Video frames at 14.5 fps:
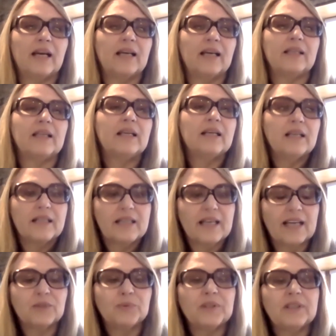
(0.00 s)
And
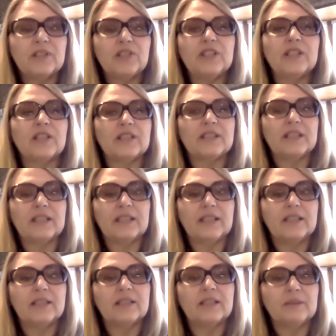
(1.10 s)
that's what the GRC
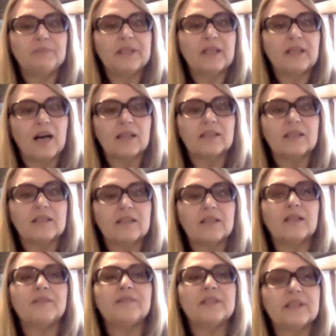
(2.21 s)
needs to be cognizant
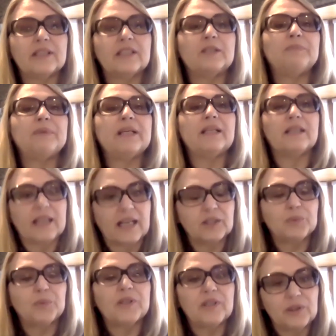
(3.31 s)
of, is the speed. And
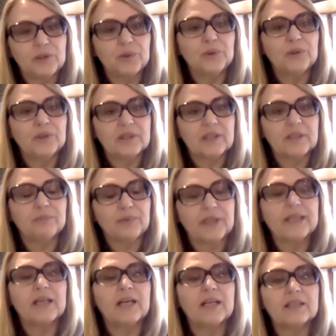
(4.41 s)
that's where the tools can
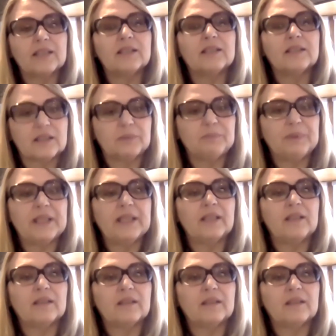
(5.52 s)
bring us speed.